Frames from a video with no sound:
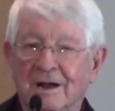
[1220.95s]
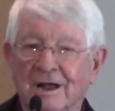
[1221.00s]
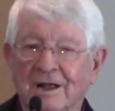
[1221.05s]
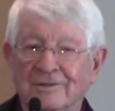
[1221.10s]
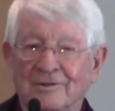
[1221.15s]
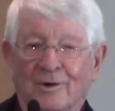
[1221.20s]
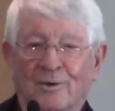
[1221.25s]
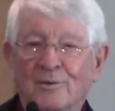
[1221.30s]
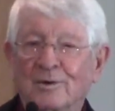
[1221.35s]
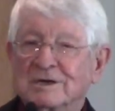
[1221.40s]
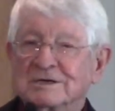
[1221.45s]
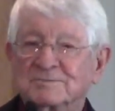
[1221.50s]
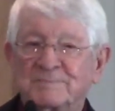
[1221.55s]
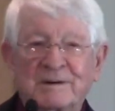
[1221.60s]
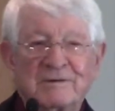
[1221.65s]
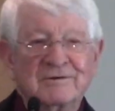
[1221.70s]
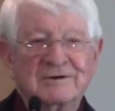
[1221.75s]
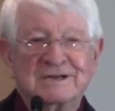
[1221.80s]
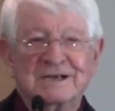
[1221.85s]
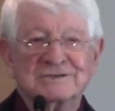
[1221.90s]
The Holy
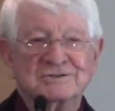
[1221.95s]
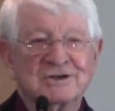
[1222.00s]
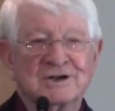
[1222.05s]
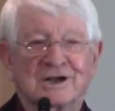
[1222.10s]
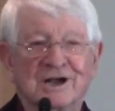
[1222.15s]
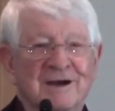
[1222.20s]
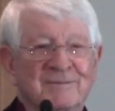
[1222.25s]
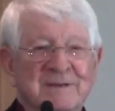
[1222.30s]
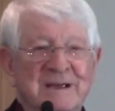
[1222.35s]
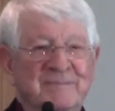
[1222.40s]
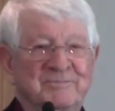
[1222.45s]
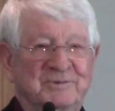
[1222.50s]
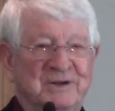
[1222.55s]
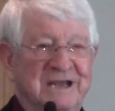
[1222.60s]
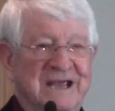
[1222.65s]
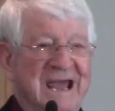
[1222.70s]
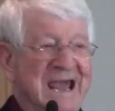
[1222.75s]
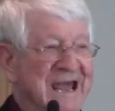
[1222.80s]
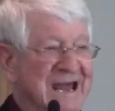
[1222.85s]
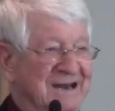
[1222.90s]
Spirit doesn't come
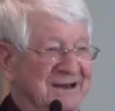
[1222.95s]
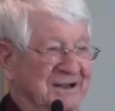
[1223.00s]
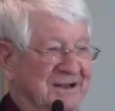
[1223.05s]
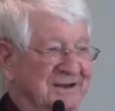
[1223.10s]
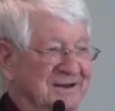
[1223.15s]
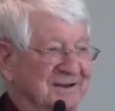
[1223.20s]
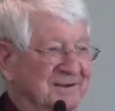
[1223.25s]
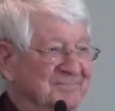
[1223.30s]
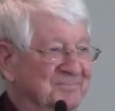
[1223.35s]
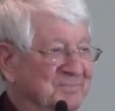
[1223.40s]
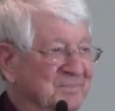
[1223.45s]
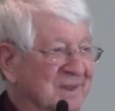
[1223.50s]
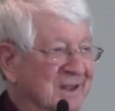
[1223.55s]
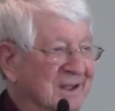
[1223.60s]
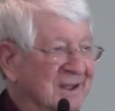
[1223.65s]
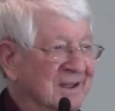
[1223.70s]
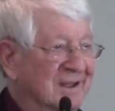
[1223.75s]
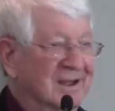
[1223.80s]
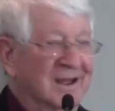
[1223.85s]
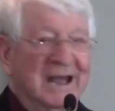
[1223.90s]
empty-handed.
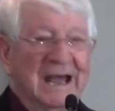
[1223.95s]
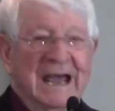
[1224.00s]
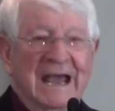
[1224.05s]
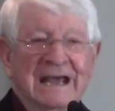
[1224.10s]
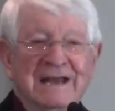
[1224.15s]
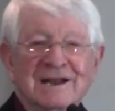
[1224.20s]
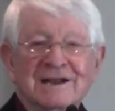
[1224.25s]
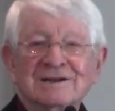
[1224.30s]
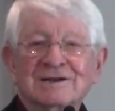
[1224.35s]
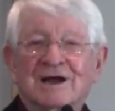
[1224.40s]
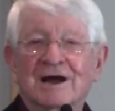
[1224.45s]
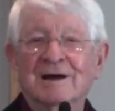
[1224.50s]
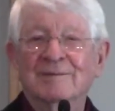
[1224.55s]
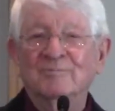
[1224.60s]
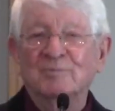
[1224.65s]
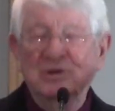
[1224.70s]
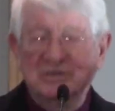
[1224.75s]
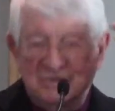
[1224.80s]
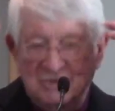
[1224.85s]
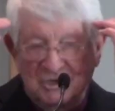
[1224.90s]
He didn't come
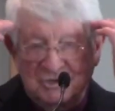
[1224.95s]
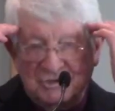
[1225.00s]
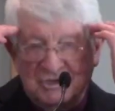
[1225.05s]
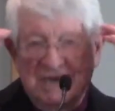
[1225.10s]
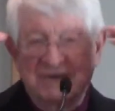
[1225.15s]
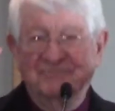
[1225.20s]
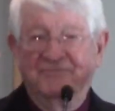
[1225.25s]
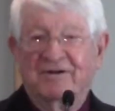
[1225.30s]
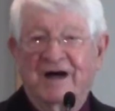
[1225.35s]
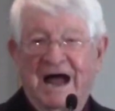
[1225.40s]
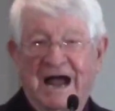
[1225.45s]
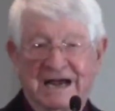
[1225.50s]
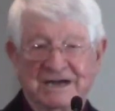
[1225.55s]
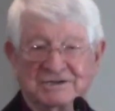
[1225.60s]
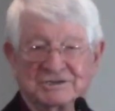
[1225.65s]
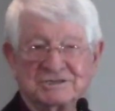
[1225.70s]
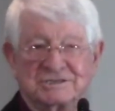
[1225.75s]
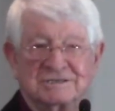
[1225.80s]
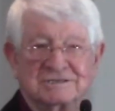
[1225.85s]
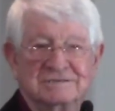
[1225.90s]
with just
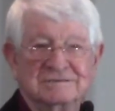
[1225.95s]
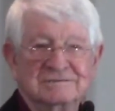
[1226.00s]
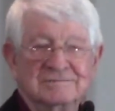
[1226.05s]
advice.